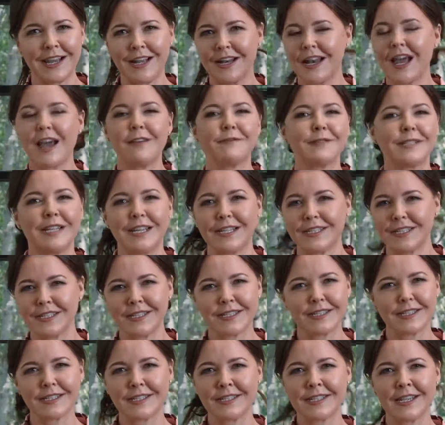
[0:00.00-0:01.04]
life's
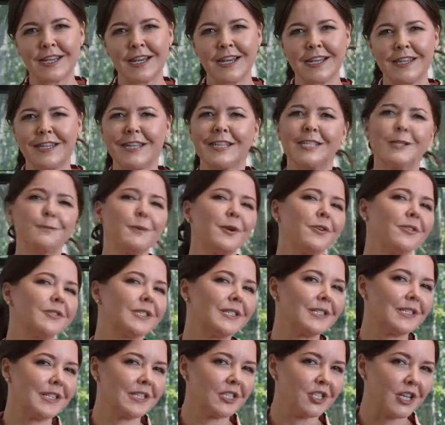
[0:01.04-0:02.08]
lessons, the
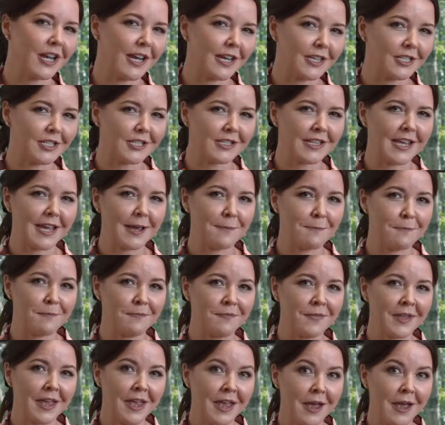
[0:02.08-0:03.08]
experiences that changed them,